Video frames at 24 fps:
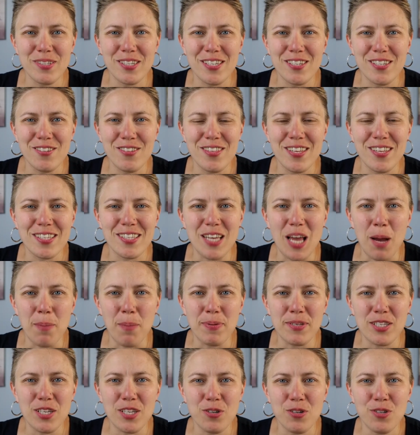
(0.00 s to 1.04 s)
to this
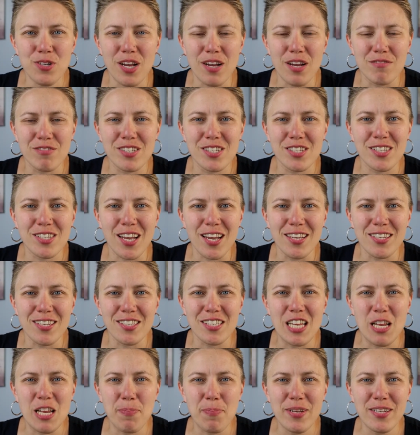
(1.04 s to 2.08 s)
episode of Style
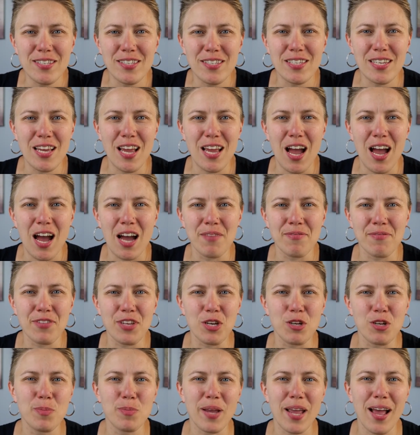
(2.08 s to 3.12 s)
Snippets. I'm
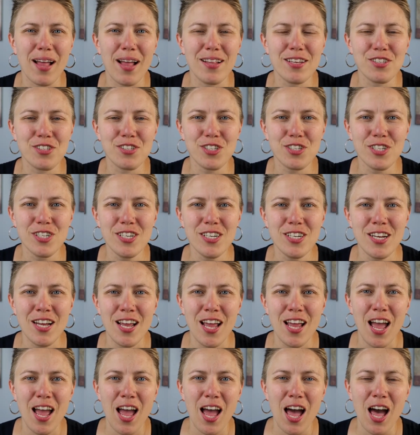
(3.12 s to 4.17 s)
Fiona McAllister,
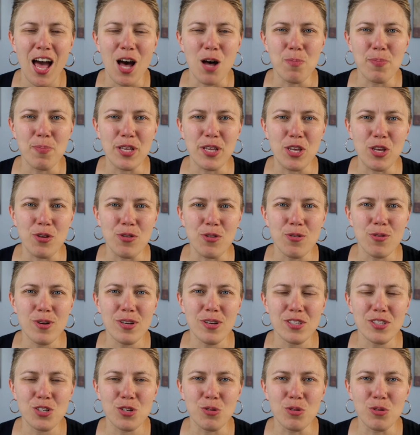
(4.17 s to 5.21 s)
helping you
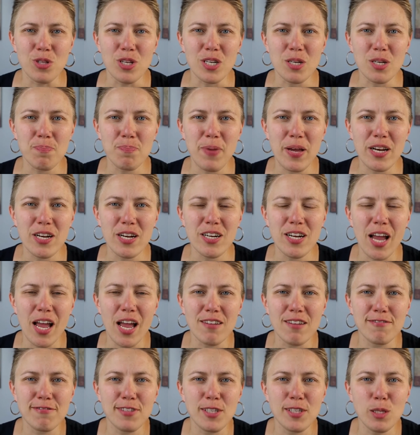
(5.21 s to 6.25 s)
to look better
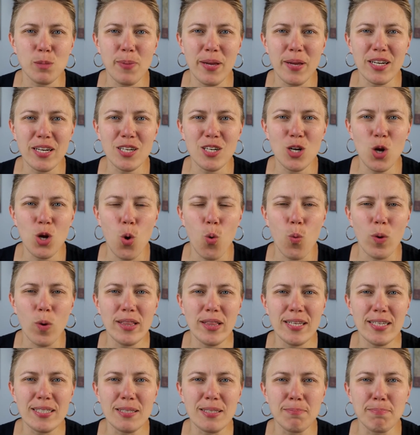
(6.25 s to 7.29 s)
and feel better
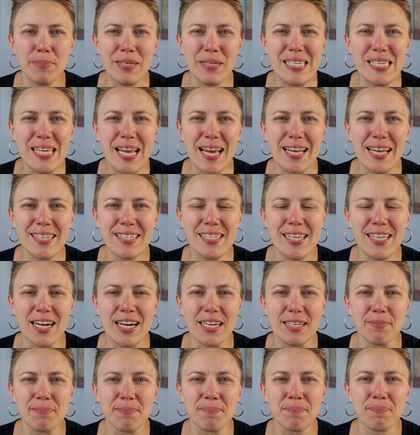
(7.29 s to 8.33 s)
one little bit at a
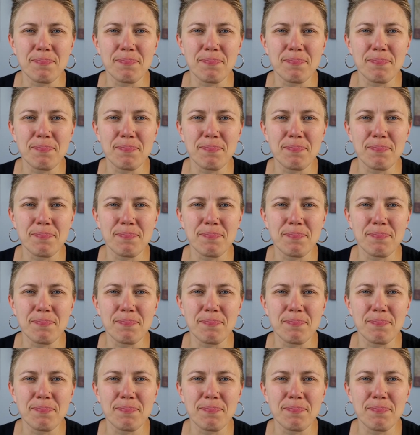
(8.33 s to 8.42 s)
time.